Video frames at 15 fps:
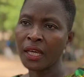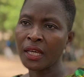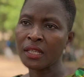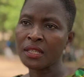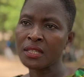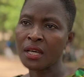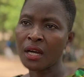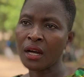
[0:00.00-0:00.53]

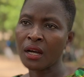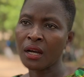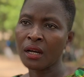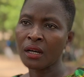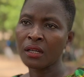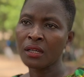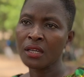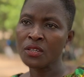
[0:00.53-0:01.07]
and
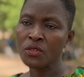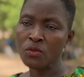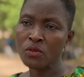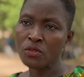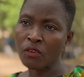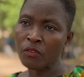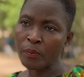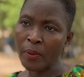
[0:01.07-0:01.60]
uh,
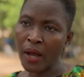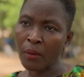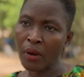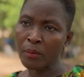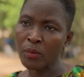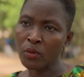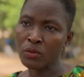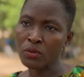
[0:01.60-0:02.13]
issues of
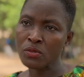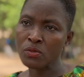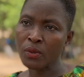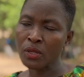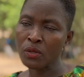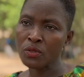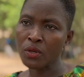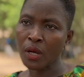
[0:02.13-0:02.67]
power because
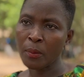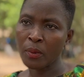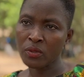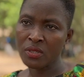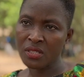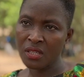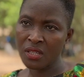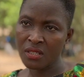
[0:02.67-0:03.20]
when you talk
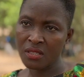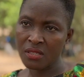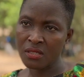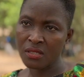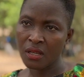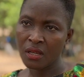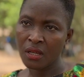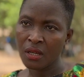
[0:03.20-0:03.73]
about
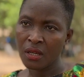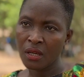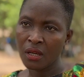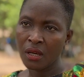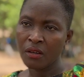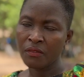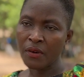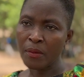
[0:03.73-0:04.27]
seeds,
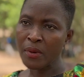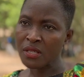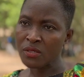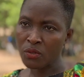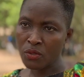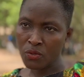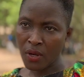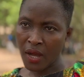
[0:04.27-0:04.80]
farmers
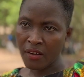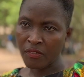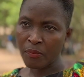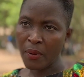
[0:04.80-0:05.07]
ought to have